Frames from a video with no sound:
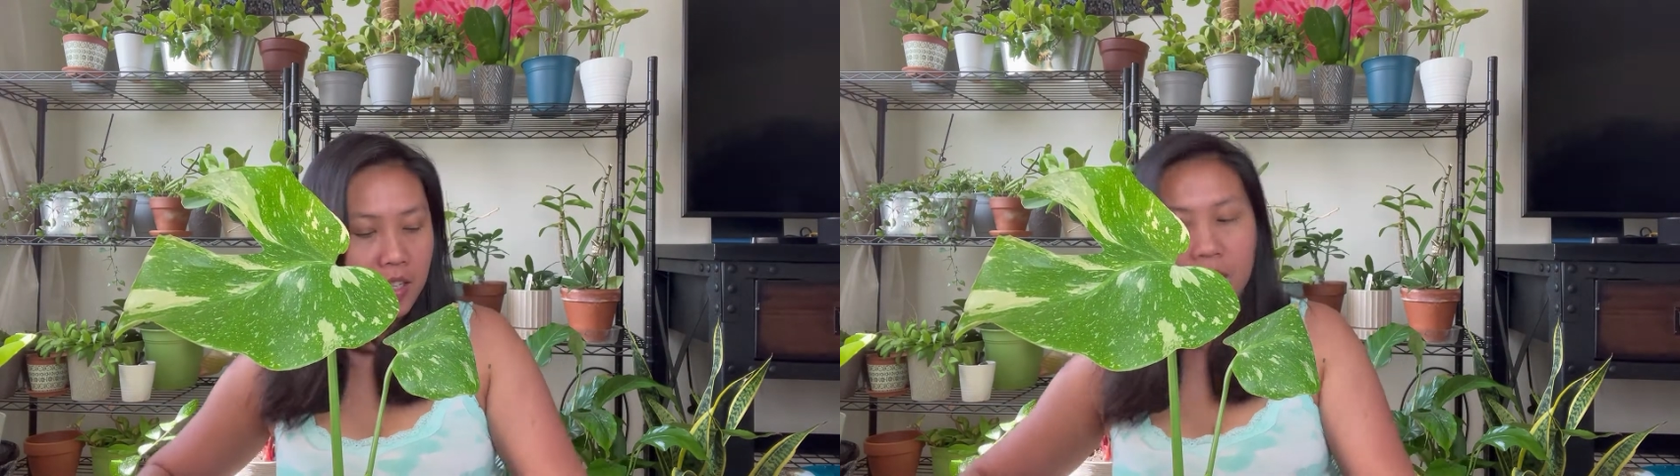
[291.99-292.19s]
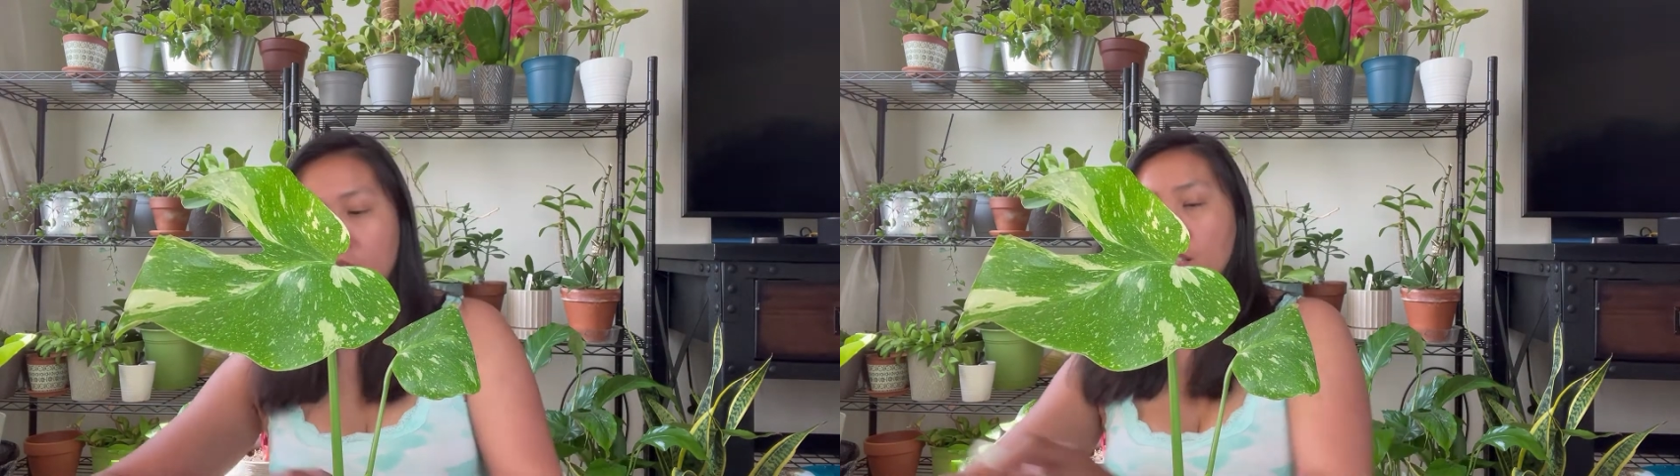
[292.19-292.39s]

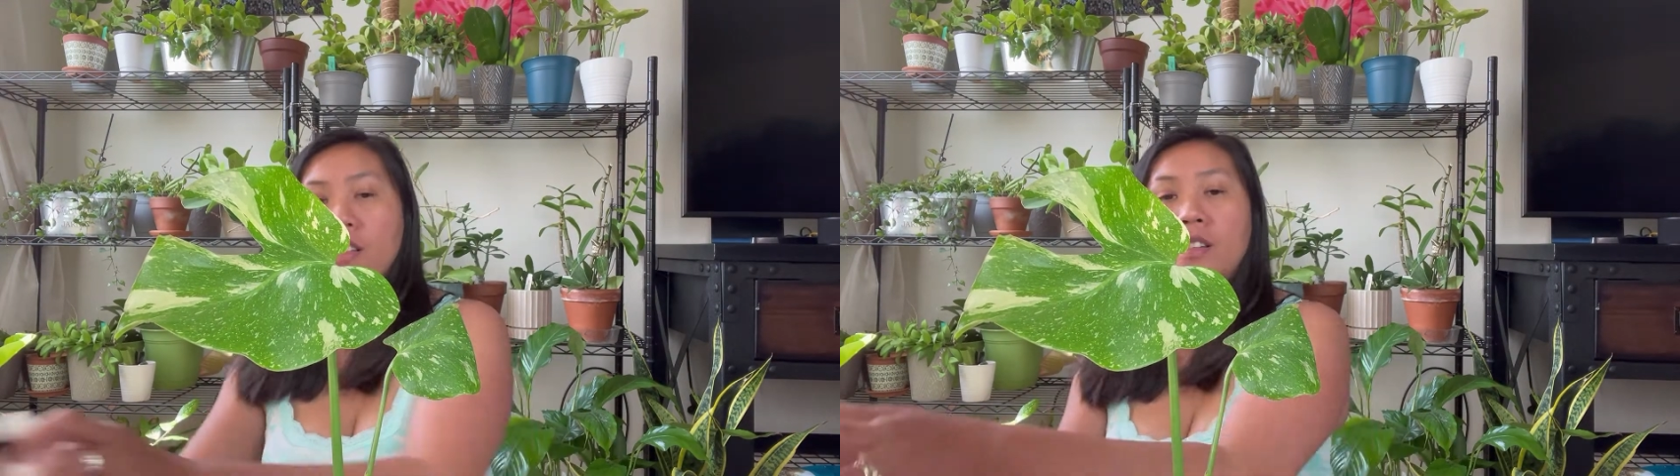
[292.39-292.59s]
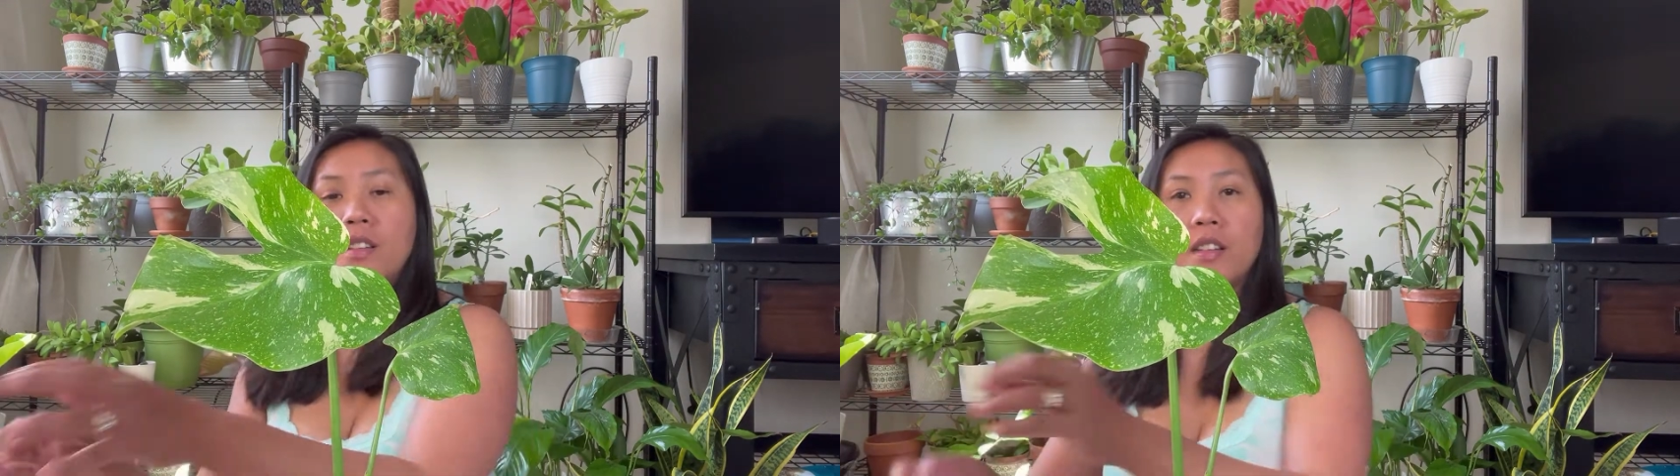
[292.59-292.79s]
it's
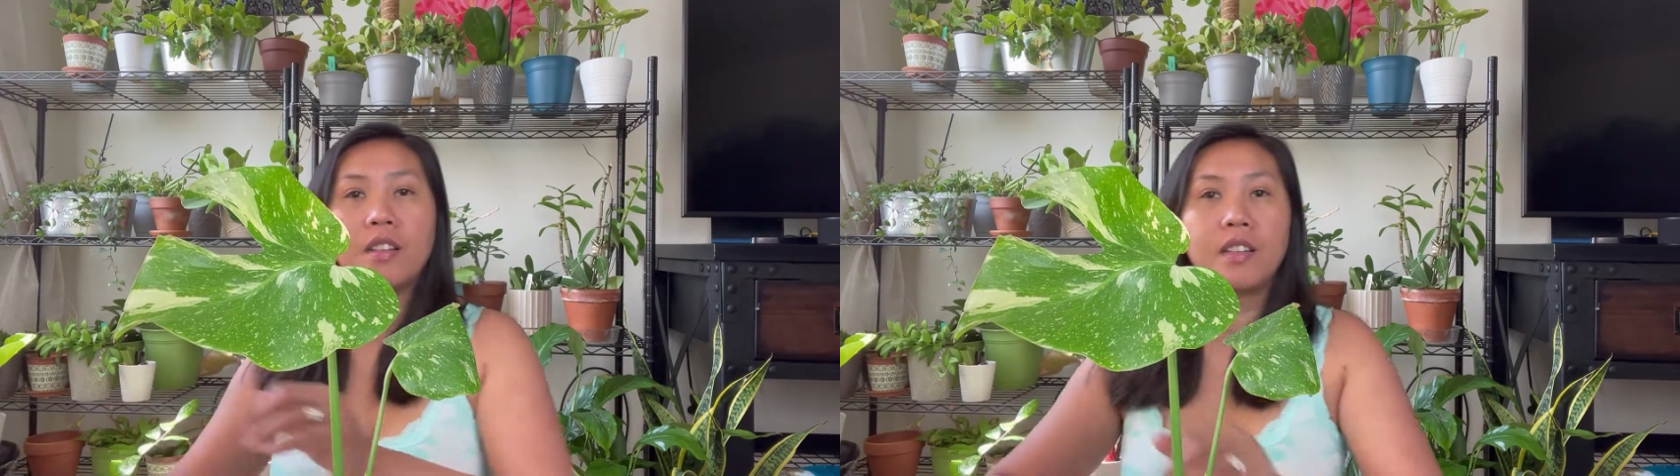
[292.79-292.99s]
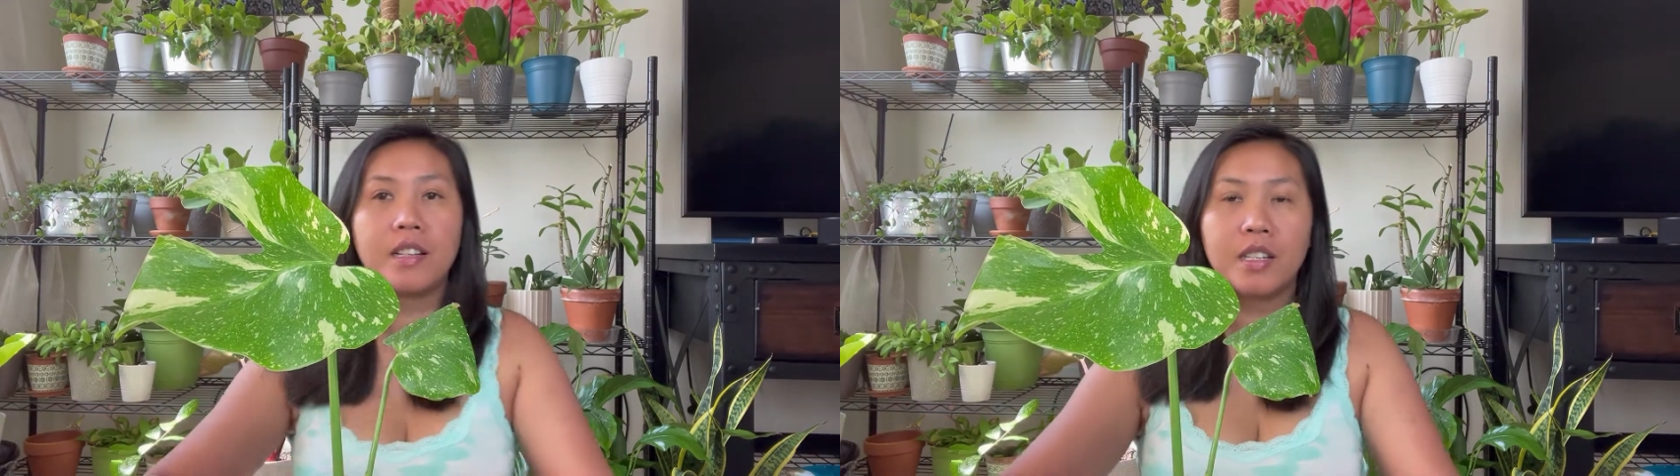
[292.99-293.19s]

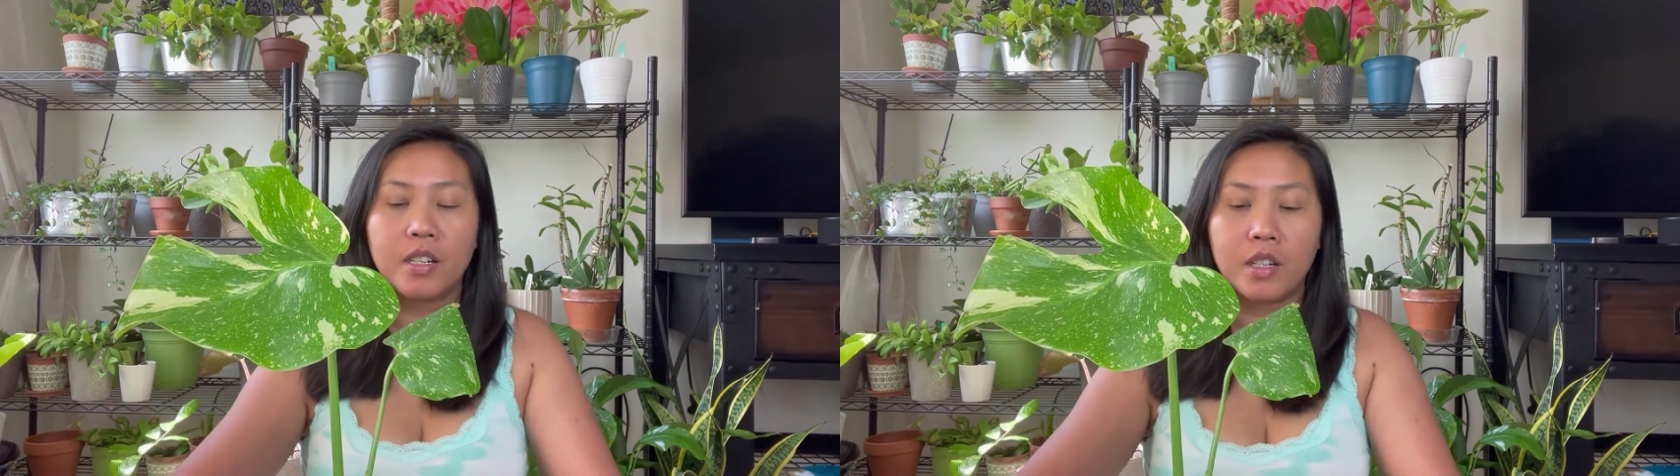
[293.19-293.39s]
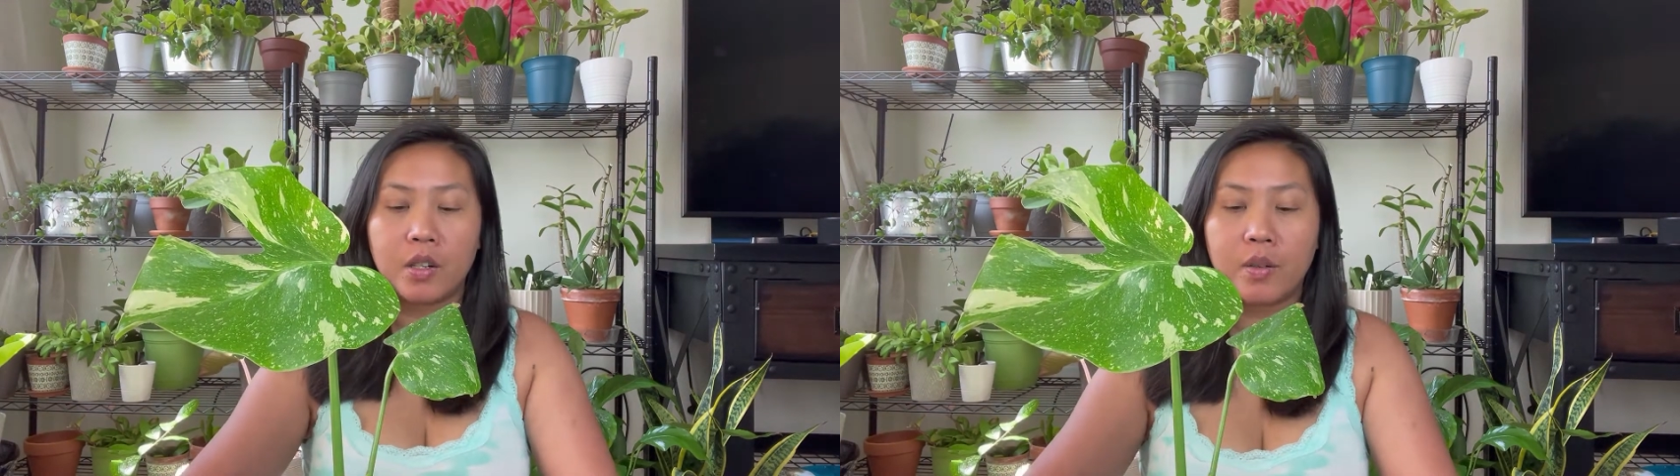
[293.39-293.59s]

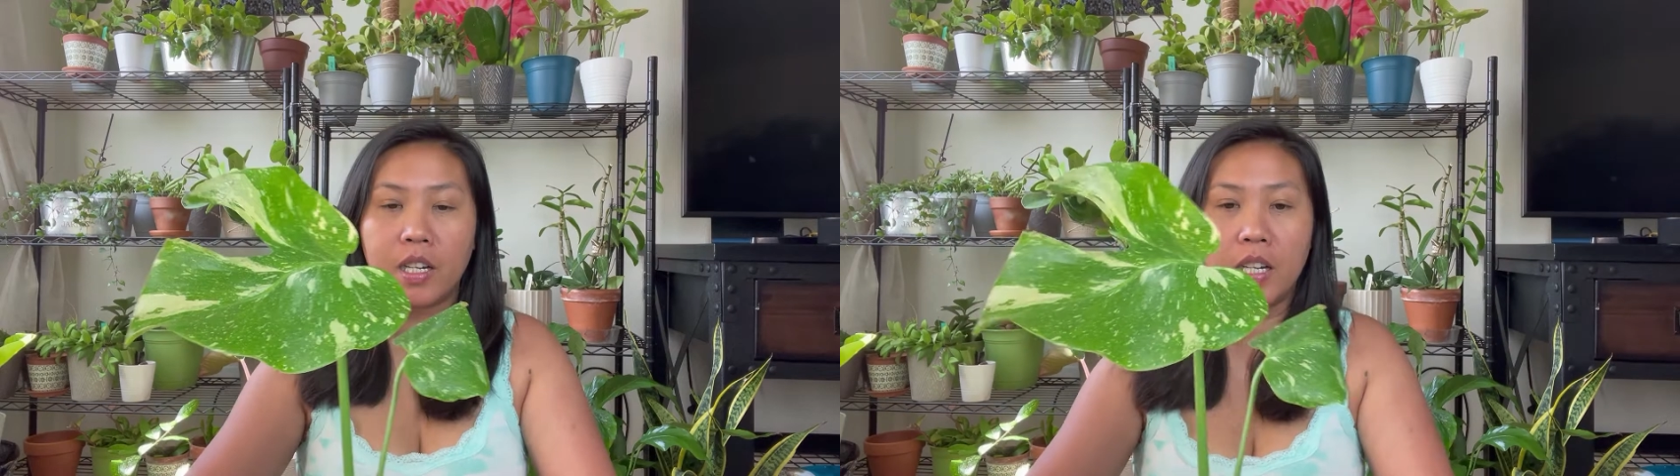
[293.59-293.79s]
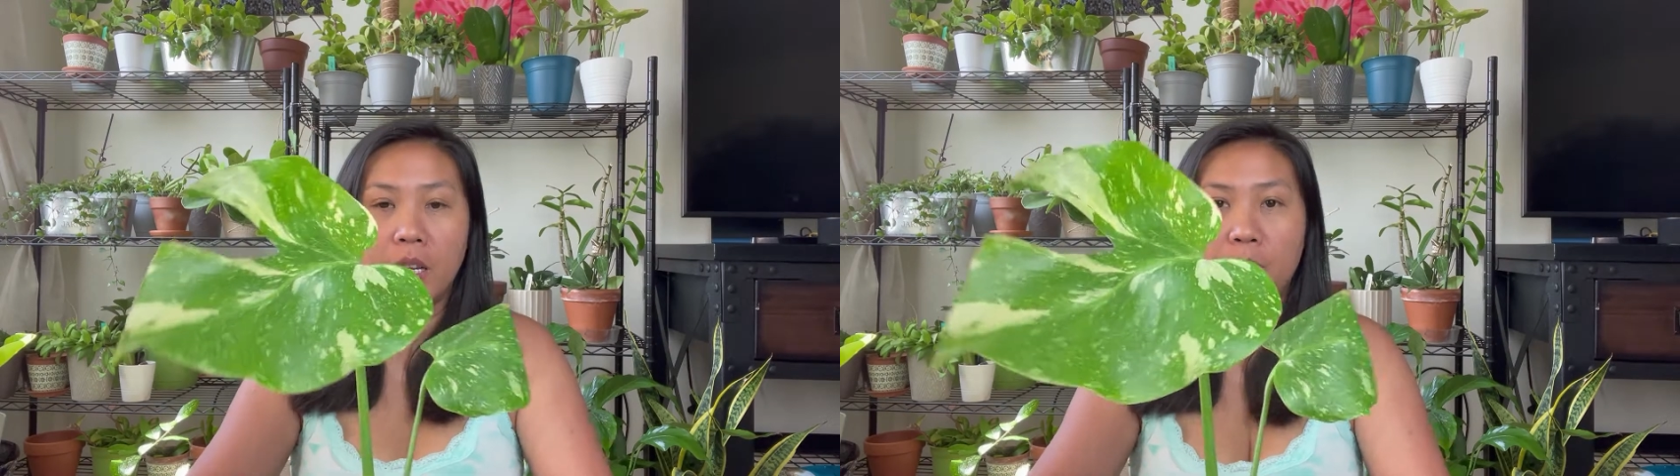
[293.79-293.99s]

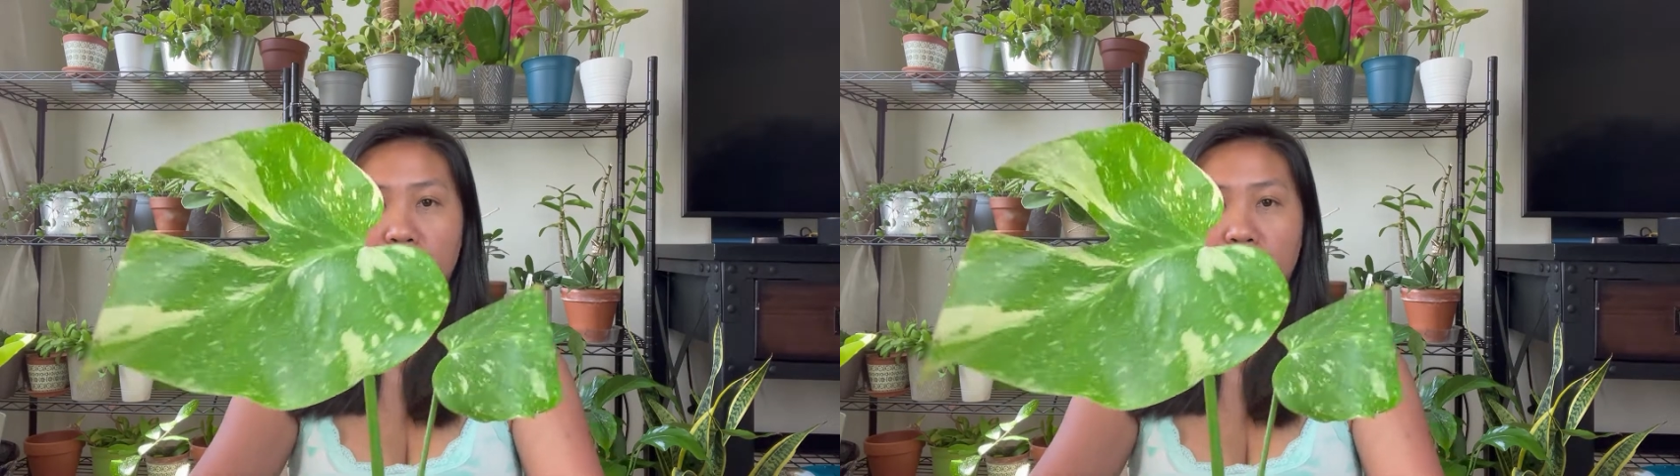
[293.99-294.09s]
really